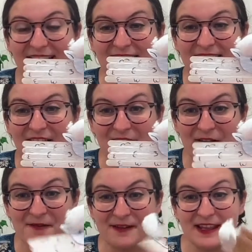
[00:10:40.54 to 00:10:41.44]

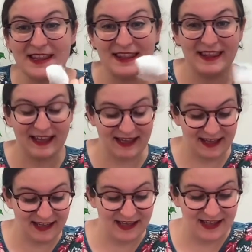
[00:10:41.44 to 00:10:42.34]
of
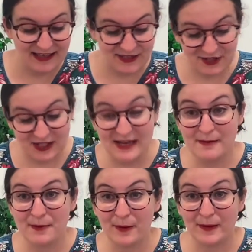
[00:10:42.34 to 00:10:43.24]
the sheep
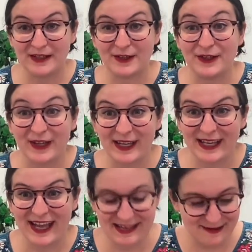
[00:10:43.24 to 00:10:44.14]
when you're looking
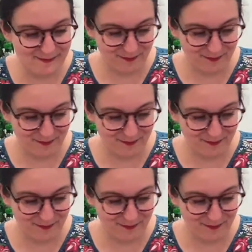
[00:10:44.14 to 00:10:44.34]
at it.